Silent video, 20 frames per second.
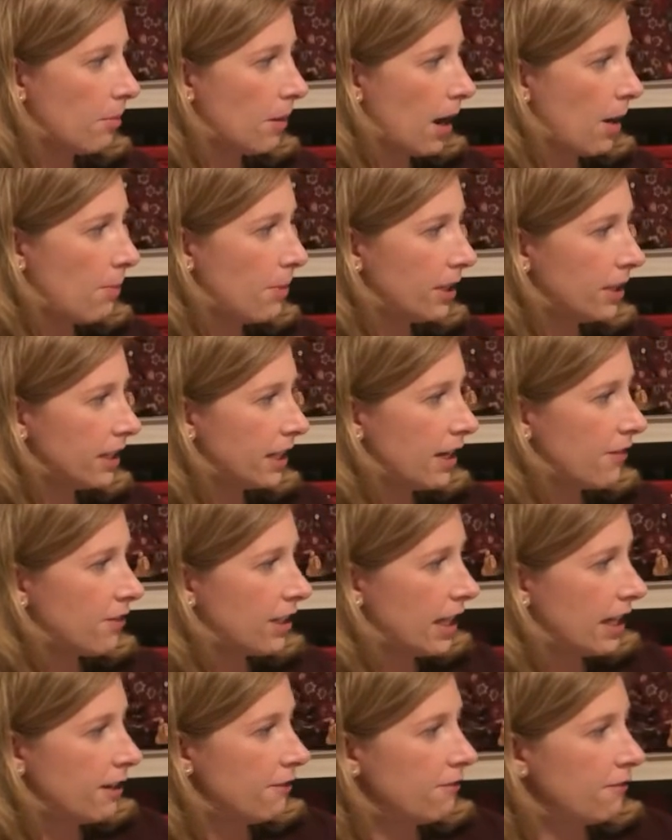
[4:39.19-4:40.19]
ability of
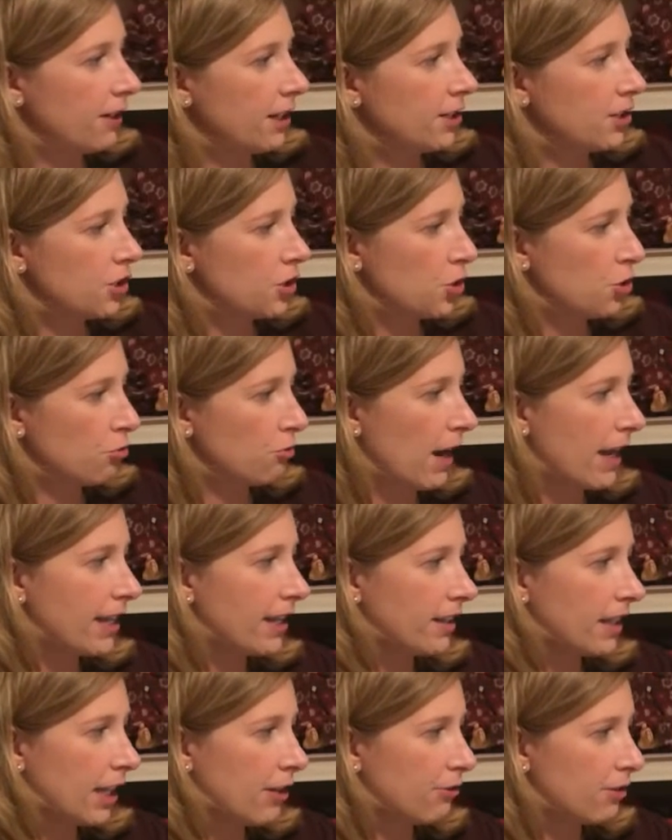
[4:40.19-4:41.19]
the infant to
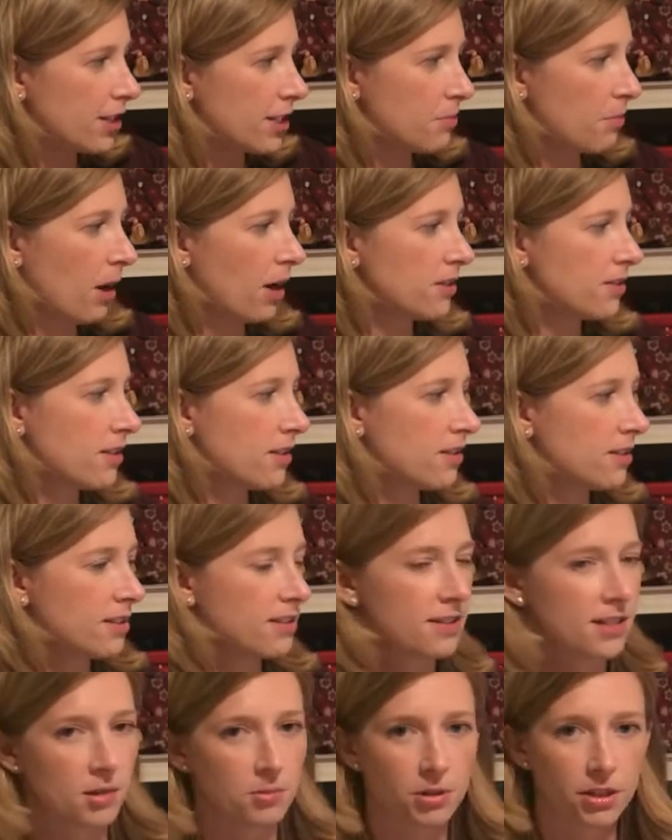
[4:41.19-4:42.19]
regulate responses to
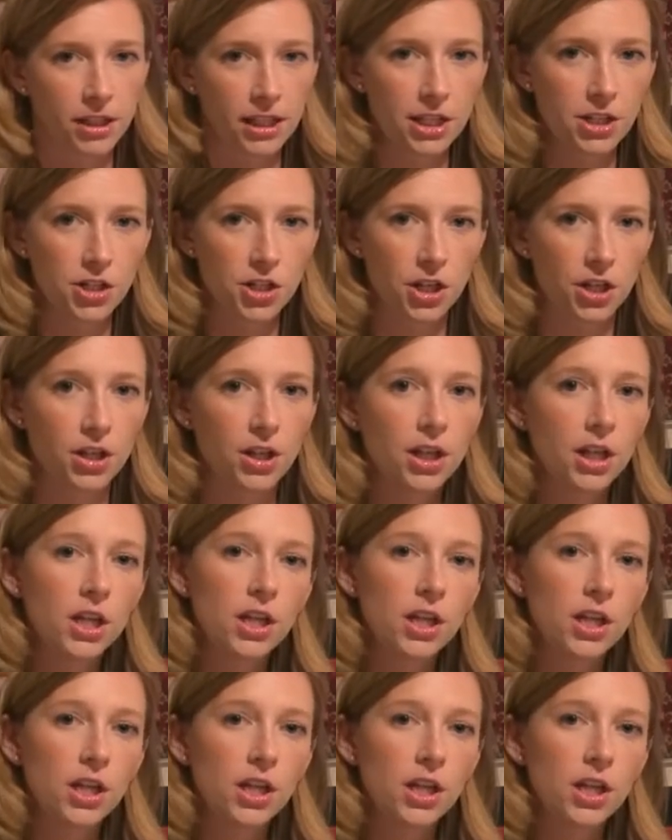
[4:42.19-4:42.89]
stimulation.